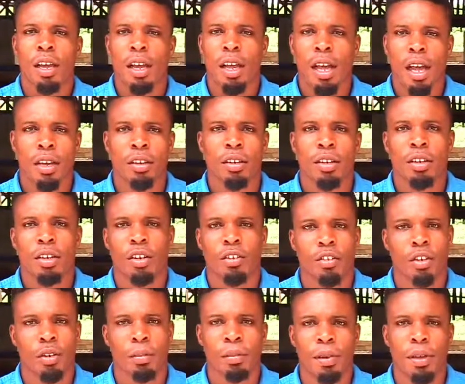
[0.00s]

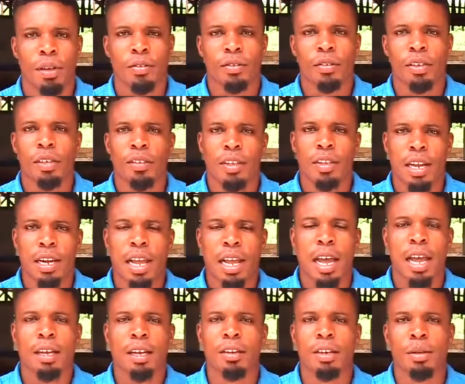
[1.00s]
Agriculture pays. It's an
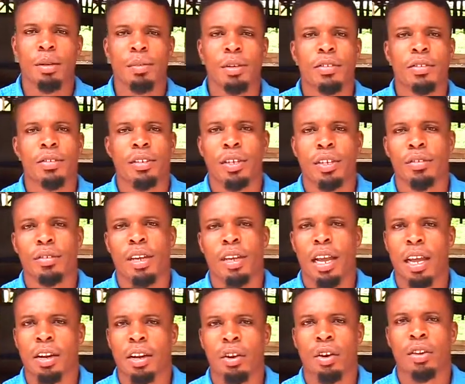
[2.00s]
agri-business
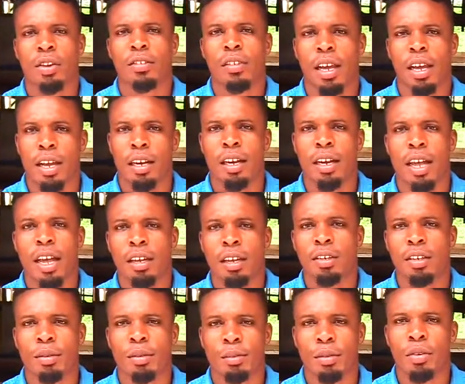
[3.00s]
and not an
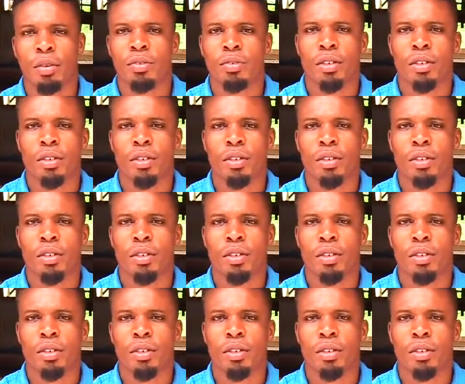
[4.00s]
agri-business.